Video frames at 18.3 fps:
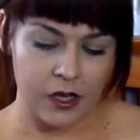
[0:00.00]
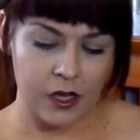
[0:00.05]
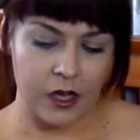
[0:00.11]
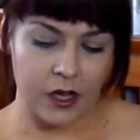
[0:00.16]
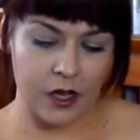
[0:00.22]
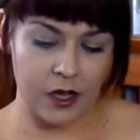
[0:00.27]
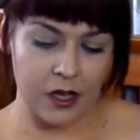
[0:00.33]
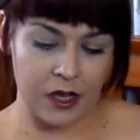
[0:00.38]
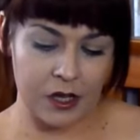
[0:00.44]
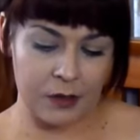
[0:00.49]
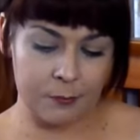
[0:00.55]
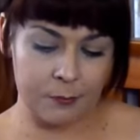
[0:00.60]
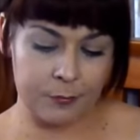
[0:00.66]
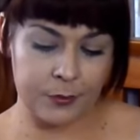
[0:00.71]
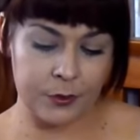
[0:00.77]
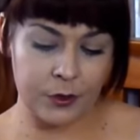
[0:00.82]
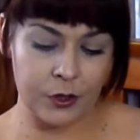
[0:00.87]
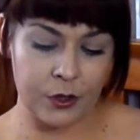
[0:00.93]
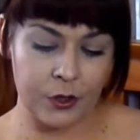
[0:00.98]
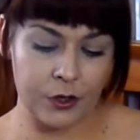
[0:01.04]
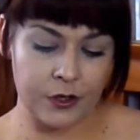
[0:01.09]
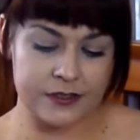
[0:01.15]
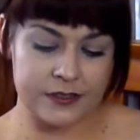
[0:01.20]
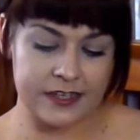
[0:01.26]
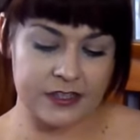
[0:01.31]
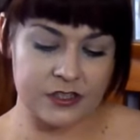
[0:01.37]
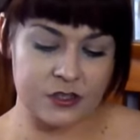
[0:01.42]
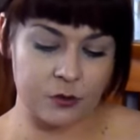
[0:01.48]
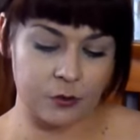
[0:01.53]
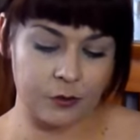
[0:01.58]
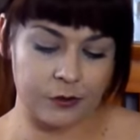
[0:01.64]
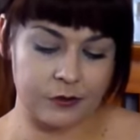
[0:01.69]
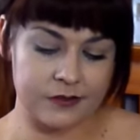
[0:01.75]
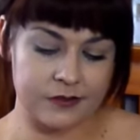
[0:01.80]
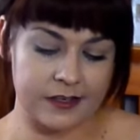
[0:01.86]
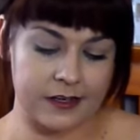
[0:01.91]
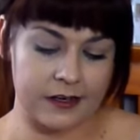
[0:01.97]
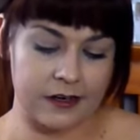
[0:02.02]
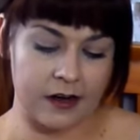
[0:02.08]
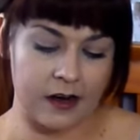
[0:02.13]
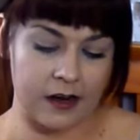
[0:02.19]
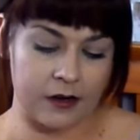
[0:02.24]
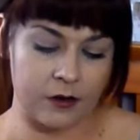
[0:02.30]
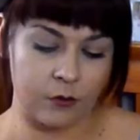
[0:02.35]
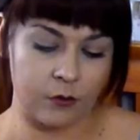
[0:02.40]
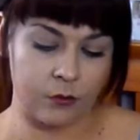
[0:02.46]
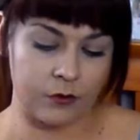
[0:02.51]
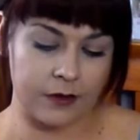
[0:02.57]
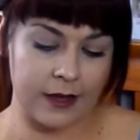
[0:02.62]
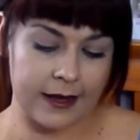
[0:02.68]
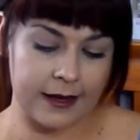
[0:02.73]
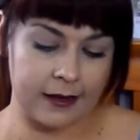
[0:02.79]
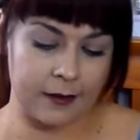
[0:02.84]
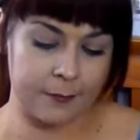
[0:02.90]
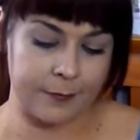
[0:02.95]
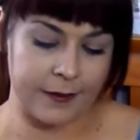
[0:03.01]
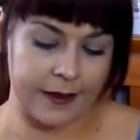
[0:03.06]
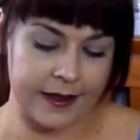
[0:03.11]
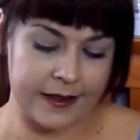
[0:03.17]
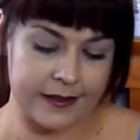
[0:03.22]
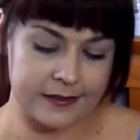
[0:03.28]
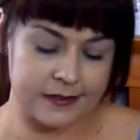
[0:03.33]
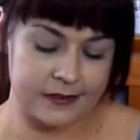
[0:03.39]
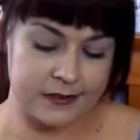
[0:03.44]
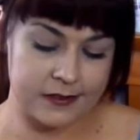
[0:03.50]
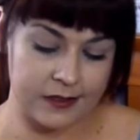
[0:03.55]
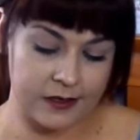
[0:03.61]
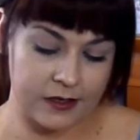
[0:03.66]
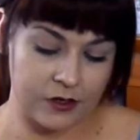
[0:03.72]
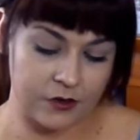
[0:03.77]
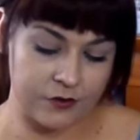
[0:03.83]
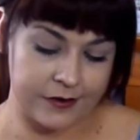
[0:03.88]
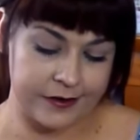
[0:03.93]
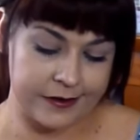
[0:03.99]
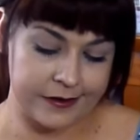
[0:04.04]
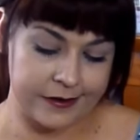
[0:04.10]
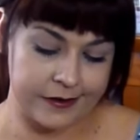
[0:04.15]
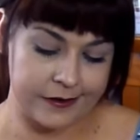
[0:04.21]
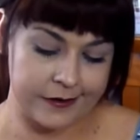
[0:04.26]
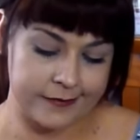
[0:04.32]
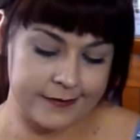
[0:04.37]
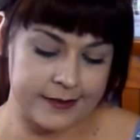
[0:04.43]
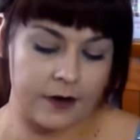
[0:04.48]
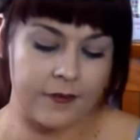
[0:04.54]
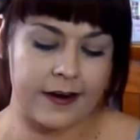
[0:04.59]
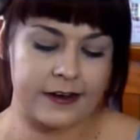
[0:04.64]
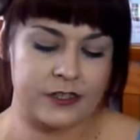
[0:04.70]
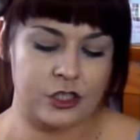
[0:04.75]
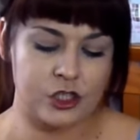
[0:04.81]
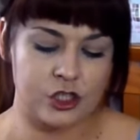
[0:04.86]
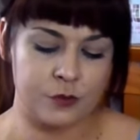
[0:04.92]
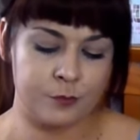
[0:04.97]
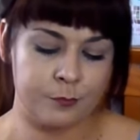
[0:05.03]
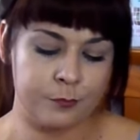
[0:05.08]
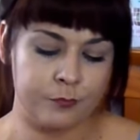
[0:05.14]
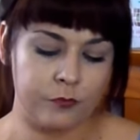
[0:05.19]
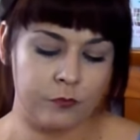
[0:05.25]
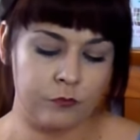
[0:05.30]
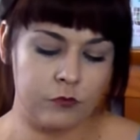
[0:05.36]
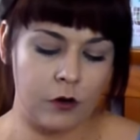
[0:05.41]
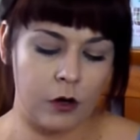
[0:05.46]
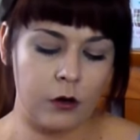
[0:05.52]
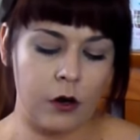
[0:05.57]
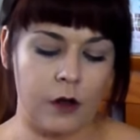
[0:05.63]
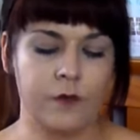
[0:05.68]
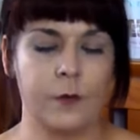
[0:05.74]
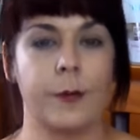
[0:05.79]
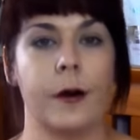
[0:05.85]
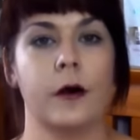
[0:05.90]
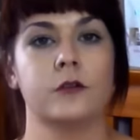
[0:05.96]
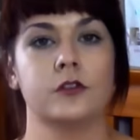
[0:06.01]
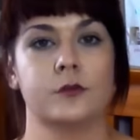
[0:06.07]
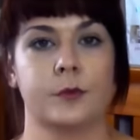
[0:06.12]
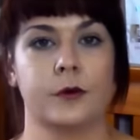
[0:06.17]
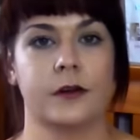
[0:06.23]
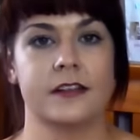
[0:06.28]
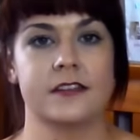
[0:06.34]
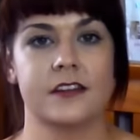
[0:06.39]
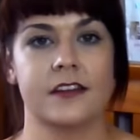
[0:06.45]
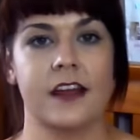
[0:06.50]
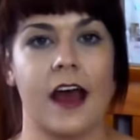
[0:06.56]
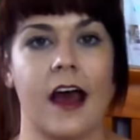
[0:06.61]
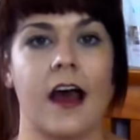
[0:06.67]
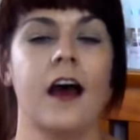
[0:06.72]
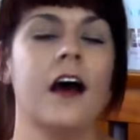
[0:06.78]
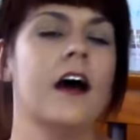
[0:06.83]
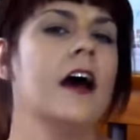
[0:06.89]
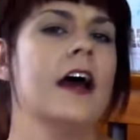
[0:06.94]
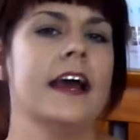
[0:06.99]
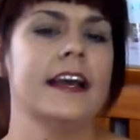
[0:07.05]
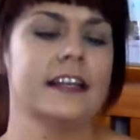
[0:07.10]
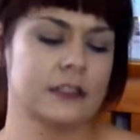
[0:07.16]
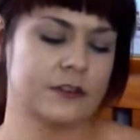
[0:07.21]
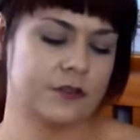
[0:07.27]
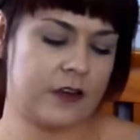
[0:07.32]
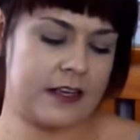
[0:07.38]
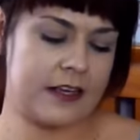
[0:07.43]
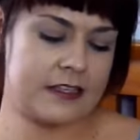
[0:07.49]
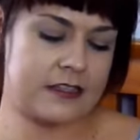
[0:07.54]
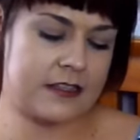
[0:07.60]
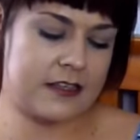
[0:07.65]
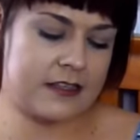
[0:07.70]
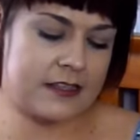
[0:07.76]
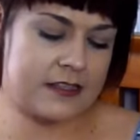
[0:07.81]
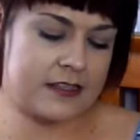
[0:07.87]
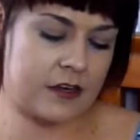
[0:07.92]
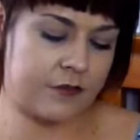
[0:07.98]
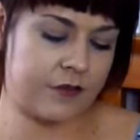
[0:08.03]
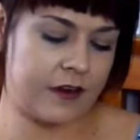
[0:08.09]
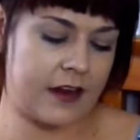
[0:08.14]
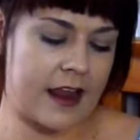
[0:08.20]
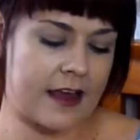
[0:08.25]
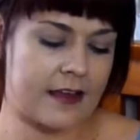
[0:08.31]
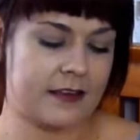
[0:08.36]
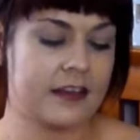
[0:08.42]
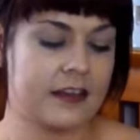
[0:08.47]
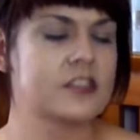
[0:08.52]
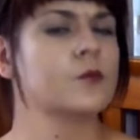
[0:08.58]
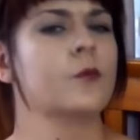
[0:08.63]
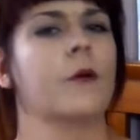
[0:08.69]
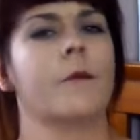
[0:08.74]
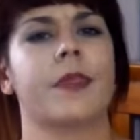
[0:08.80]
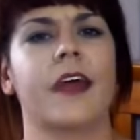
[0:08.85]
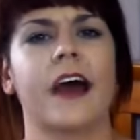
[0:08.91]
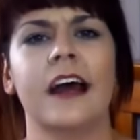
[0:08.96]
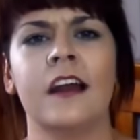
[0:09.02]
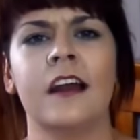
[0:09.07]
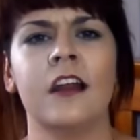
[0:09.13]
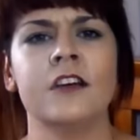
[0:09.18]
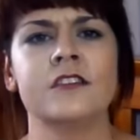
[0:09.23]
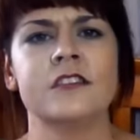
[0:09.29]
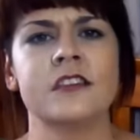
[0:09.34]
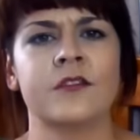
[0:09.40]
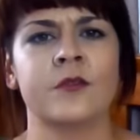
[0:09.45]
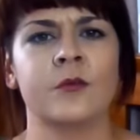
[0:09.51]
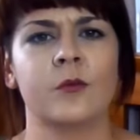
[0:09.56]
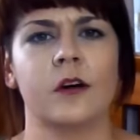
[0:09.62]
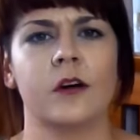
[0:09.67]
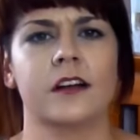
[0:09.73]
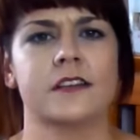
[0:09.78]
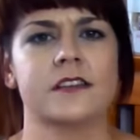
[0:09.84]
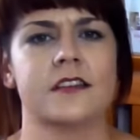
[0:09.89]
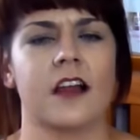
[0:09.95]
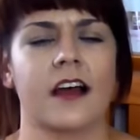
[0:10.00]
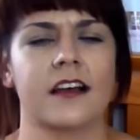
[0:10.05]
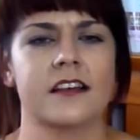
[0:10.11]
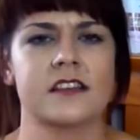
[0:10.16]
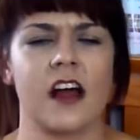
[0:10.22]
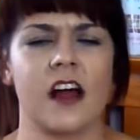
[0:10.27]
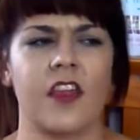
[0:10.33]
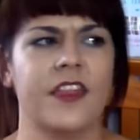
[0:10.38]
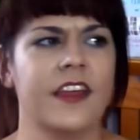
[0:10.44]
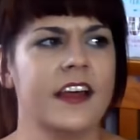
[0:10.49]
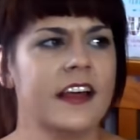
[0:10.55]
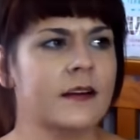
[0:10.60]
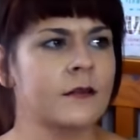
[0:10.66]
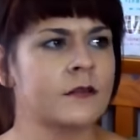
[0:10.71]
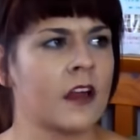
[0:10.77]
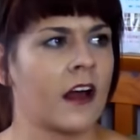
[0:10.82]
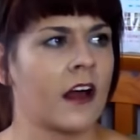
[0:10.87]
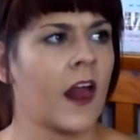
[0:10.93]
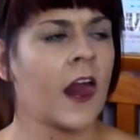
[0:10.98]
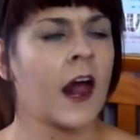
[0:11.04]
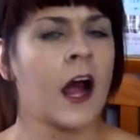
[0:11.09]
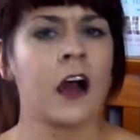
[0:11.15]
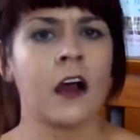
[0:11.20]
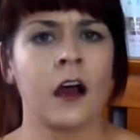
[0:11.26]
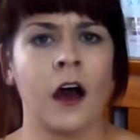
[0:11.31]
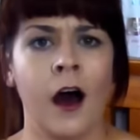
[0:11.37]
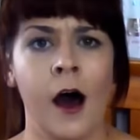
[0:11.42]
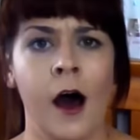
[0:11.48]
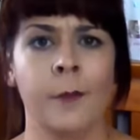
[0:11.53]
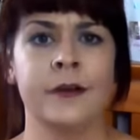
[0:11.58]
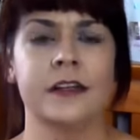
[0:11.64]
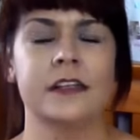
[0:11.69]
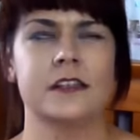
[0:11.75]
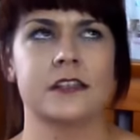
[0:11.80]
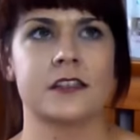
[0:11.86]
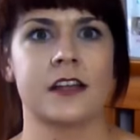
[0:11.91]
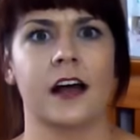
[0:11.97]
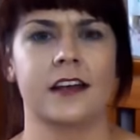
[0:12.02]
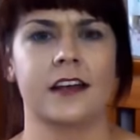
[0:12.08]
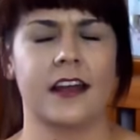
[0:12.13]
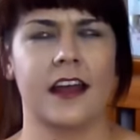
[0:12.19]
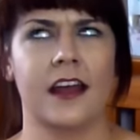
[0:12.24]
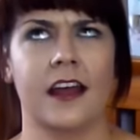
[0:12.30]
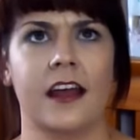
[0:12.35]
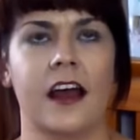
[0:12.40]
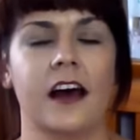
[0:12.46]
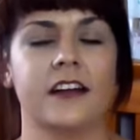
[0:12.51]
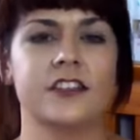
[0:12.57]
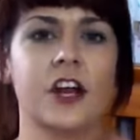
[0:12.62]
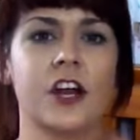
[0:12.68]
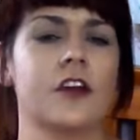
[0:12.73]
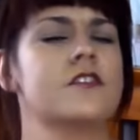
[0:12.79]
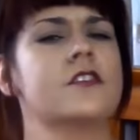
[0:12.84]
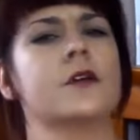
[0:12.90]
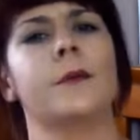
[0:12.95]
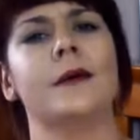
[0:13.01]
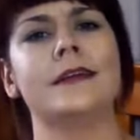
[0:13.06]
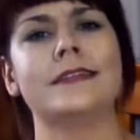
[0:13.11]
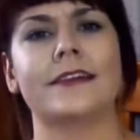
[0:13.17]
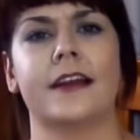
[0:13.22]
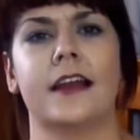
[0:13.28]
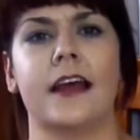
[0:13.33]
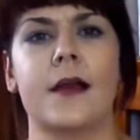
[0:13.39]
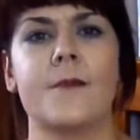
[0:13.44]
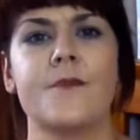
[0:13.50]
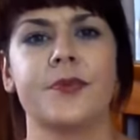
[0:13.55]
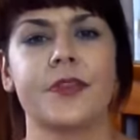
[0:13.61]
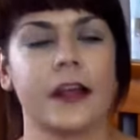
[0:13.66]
Pure essential oils in an organic base, ingredient, directions, roll over pulse points. So yeah, this is a relaxation one. They had loads of different ones, like I think it was like Calm and Study, I don't know. So basically